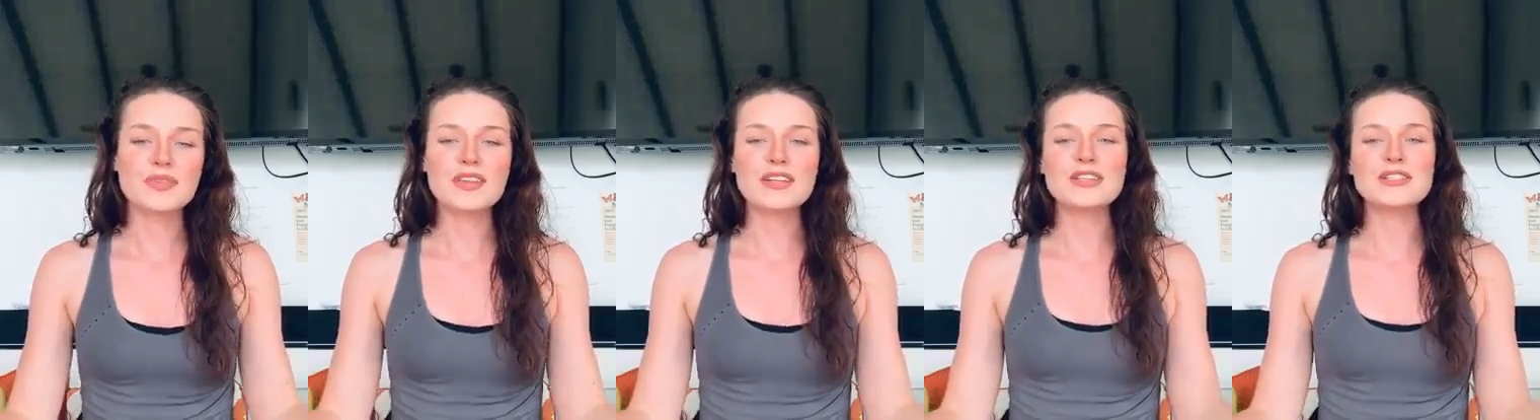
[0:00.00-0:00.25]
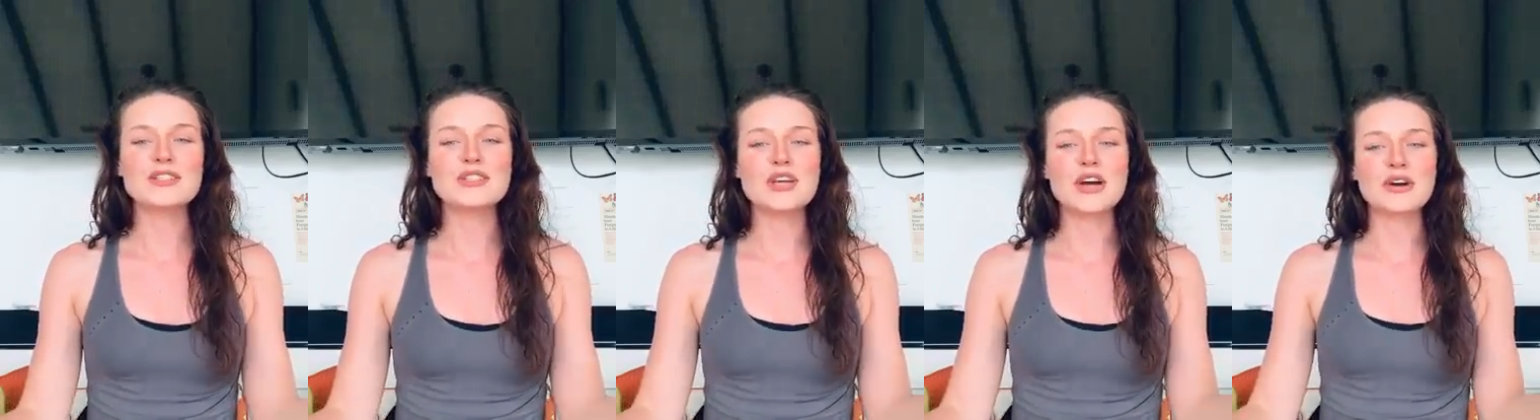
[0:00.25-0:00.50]

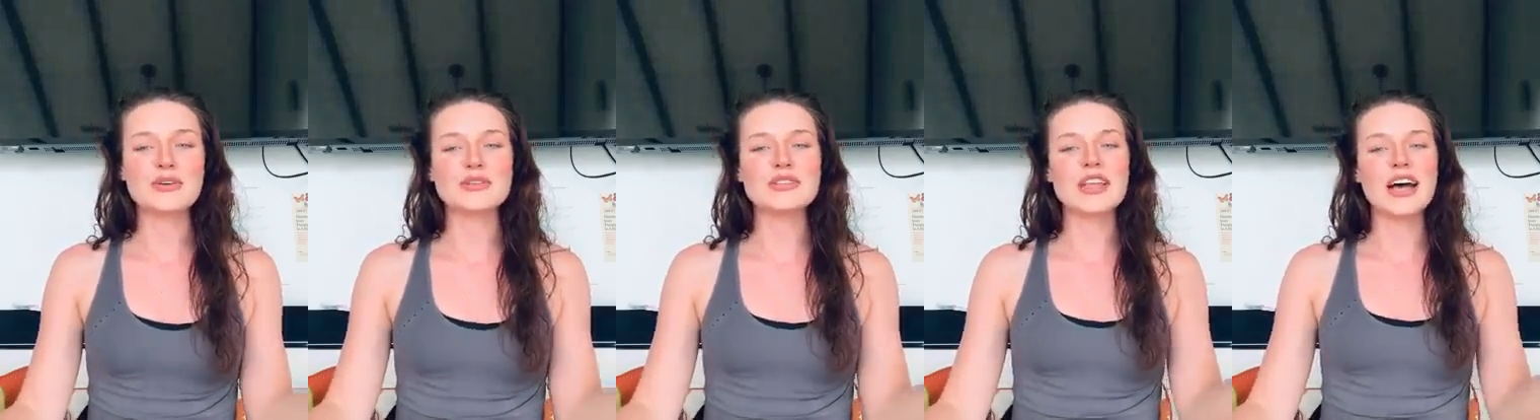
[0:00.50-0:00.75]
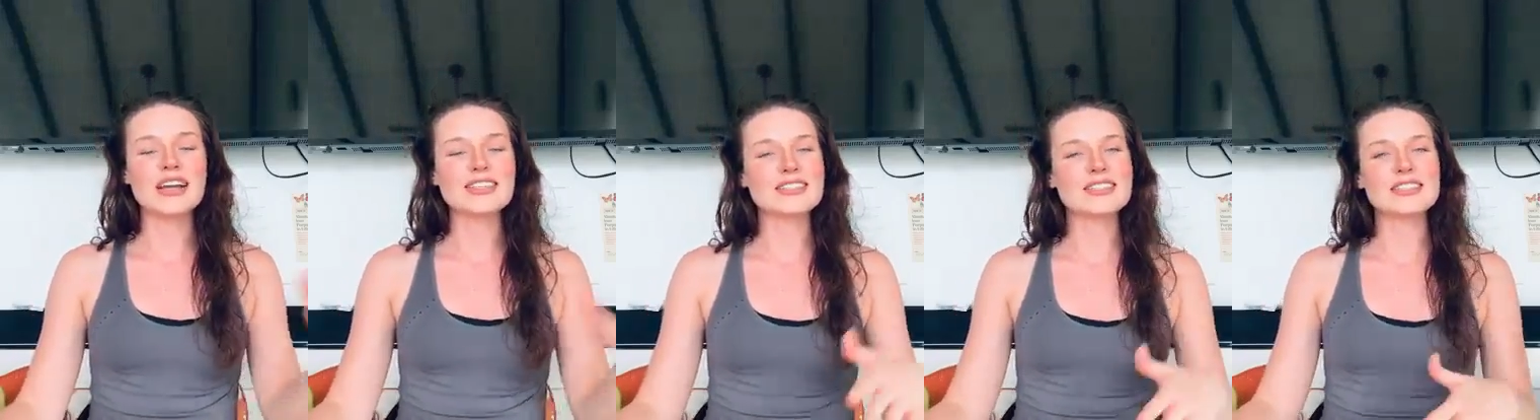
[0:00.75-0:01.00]
So
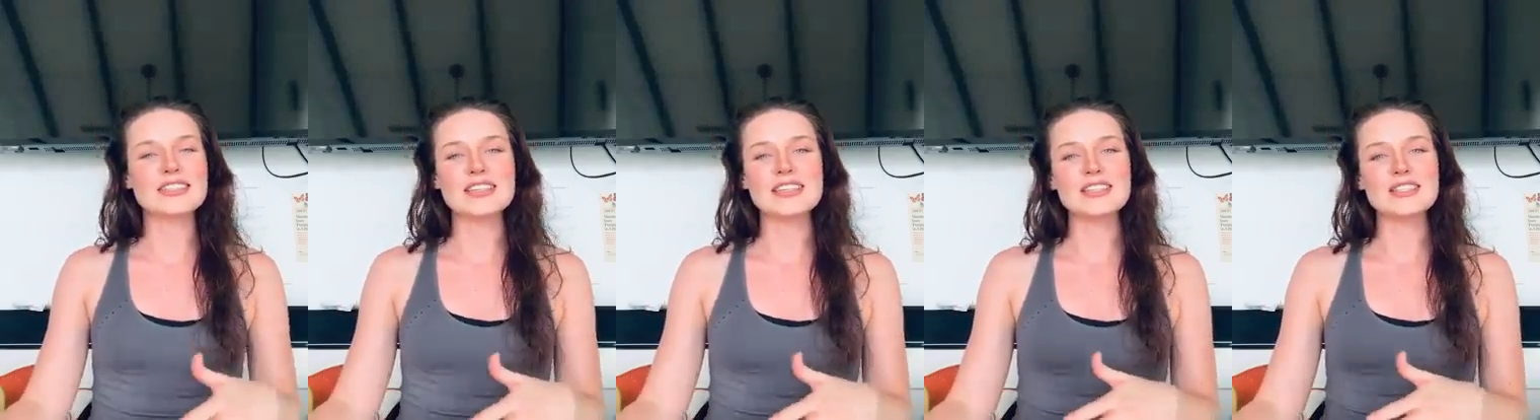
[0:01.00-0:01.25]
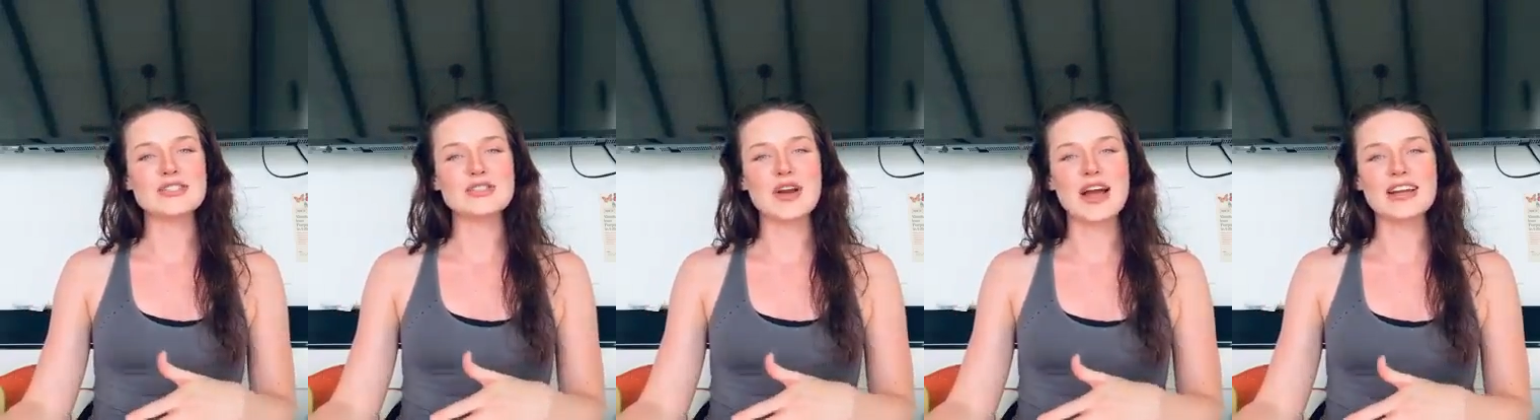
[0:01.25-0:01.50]
that's the
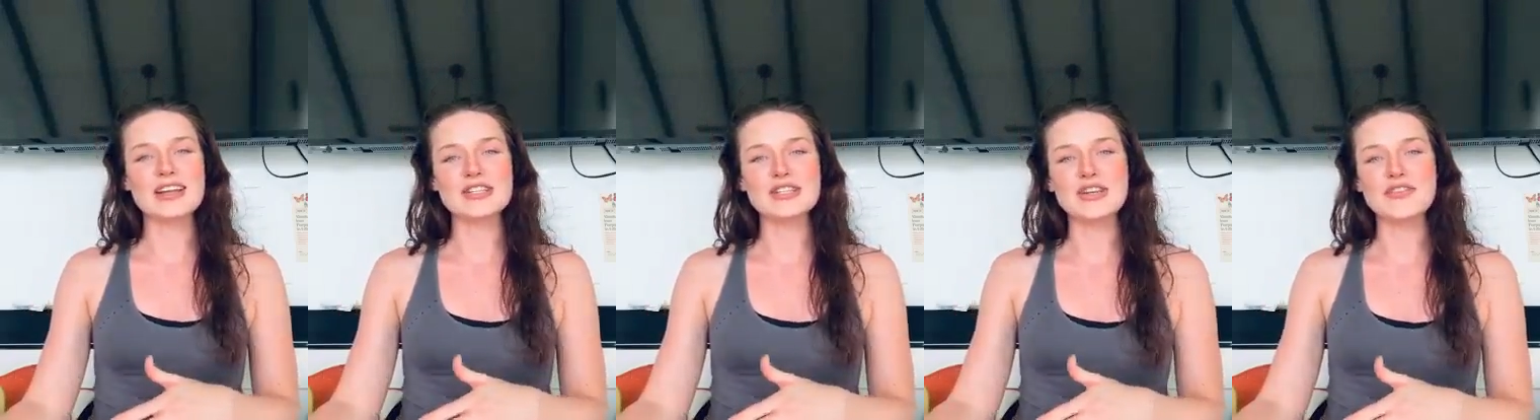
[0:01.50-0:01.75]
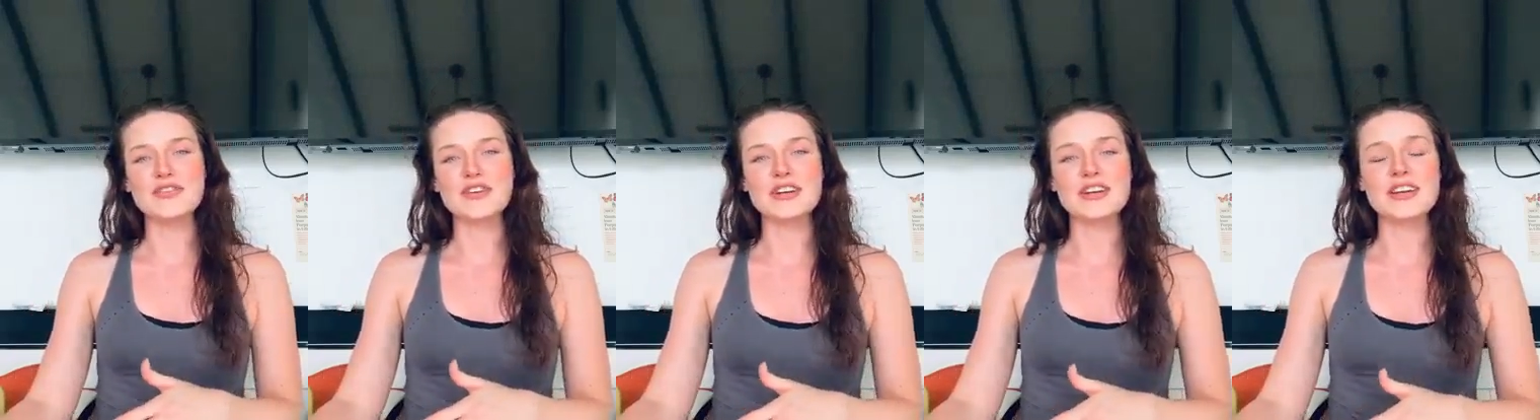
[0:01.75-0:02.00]
strategy
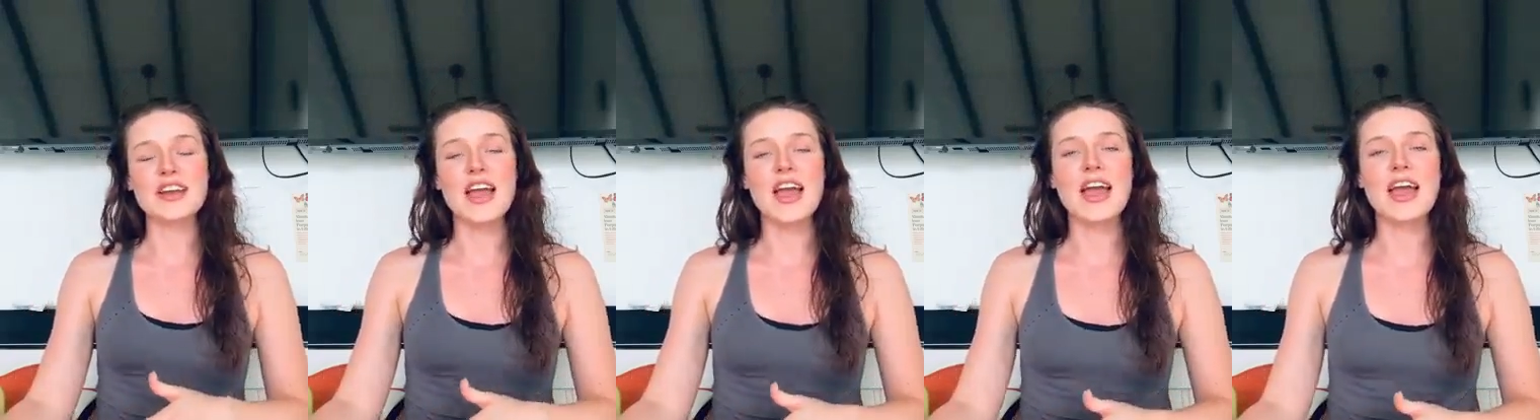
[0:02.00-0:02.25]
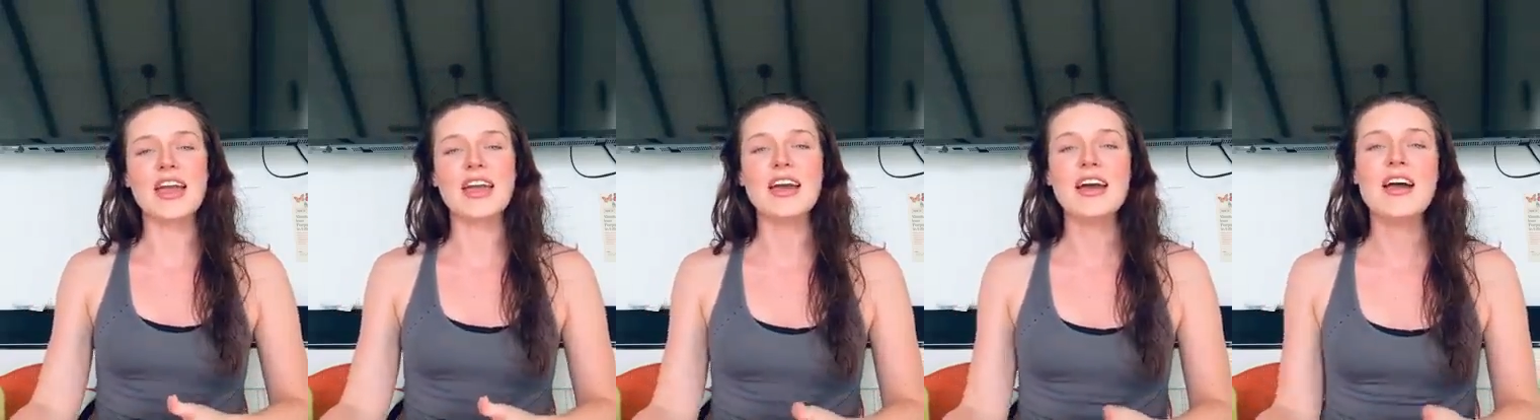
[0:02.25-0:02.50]
for
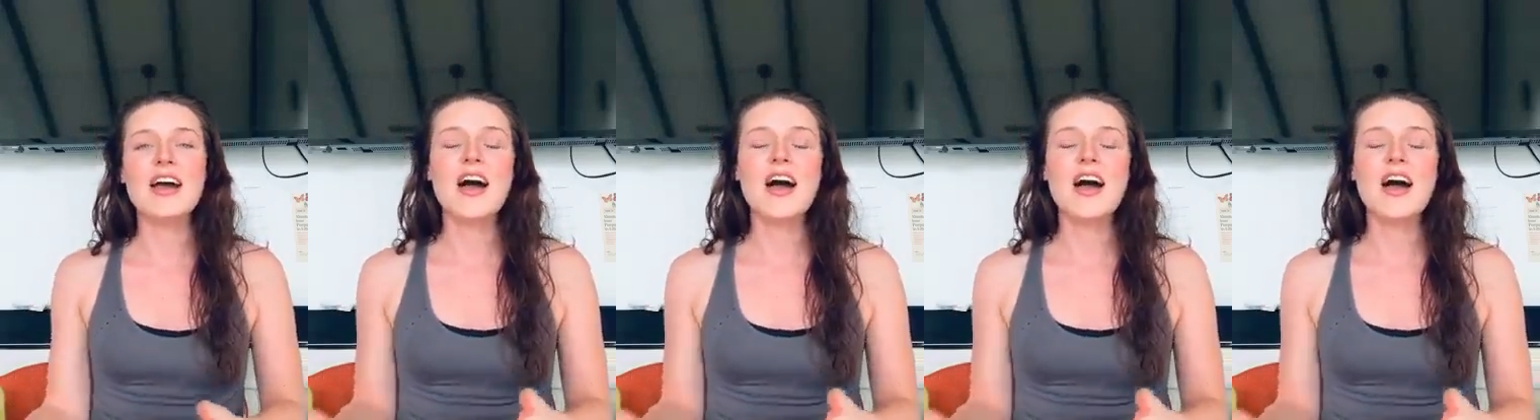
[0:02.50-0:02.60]
today.